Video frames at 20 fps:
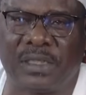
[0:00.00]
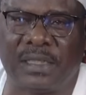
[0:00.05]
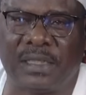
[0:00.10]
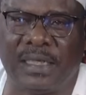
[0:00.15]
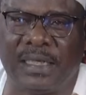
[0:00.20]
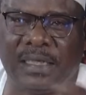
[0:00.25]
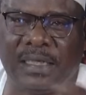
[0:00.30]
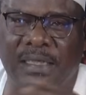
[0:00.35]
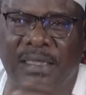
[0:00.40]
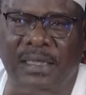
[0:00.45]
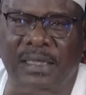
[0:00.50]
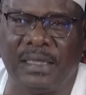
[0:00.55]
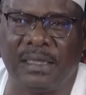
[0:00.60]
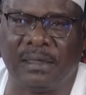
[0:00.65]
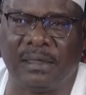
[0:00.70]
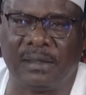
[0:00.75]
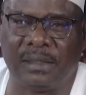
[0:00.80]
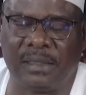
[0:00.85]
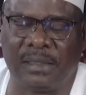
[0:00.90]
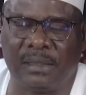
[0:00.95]
Lady
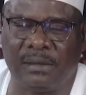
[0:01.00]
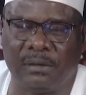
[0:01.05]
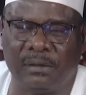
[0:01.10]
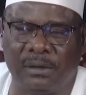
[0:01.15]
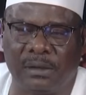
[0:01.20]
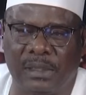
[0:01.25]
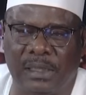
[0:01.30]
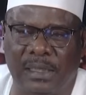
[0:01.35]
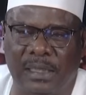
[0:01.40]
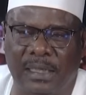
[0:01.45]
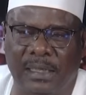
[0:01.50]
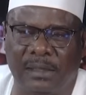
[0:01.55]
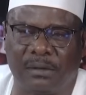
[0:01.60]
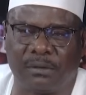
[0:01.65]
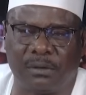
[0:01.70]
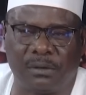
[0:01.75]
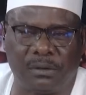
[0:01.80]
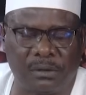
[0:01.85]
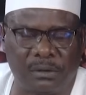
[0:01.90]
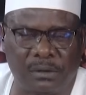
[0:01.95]
and the like
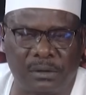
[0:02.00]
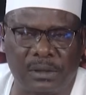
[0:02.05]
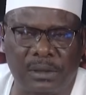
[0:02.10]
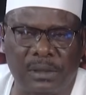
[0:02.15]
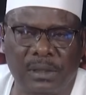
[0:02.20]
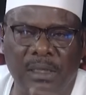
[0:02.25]
or not.